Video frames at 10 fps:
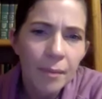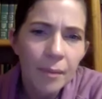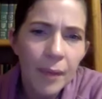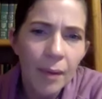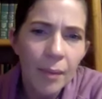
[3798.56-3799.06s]

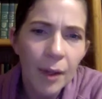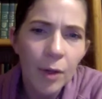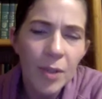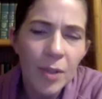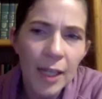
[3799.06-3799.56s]
Yeah. And
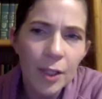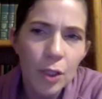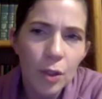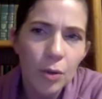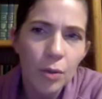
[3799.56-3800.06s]
almost like
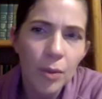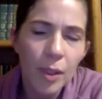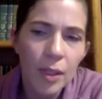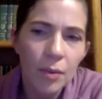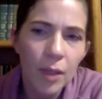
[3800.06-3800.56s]
two
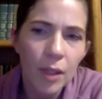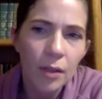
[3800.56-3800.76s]
books in one.